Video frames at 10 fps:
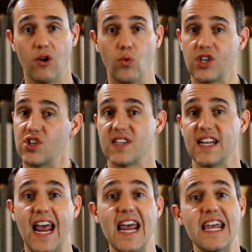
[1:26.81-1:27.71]
which is an
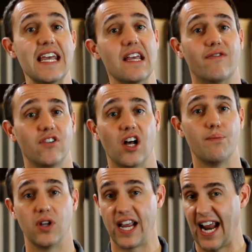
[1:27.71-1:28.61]
AE
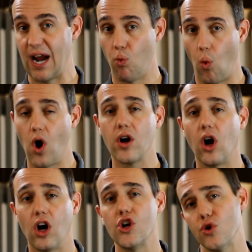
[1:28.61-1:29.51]
floodplain, a
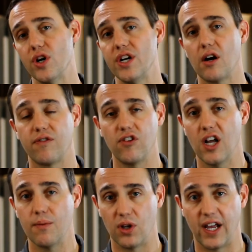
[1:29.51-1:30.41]
100-year
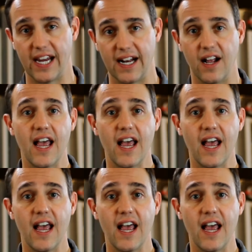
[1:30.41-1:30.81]
floodplain,